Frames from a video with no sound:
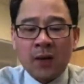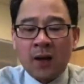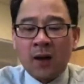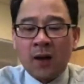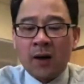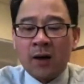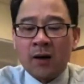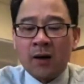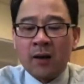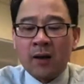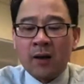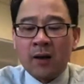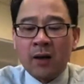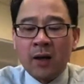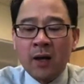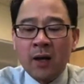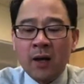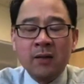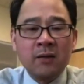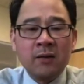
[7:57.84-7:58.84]
uh,
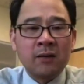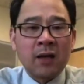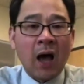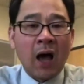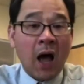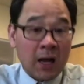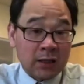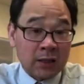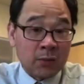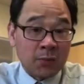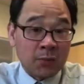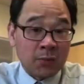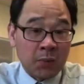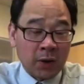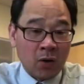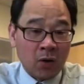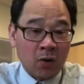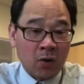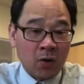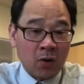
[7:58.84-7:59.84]
in the
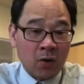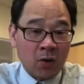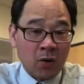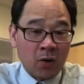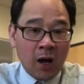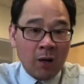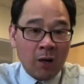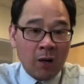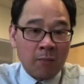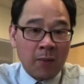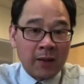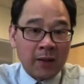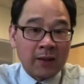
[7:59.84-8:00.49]
hospital uh,